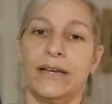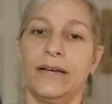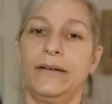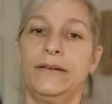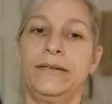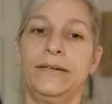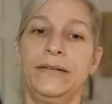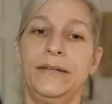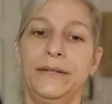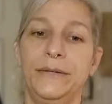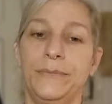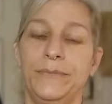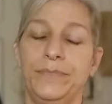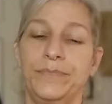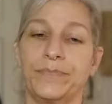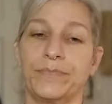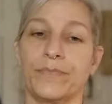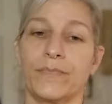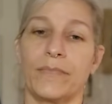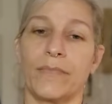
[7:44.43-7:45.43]
All
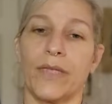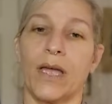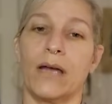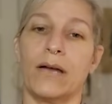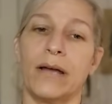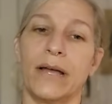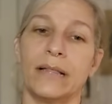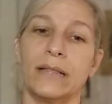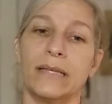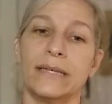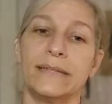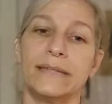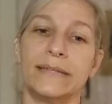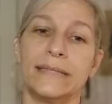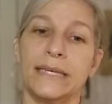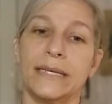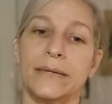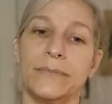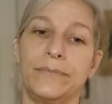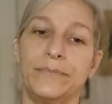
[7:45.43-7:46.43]
right. Let's
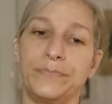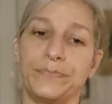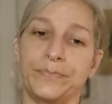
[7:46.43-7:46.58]
see.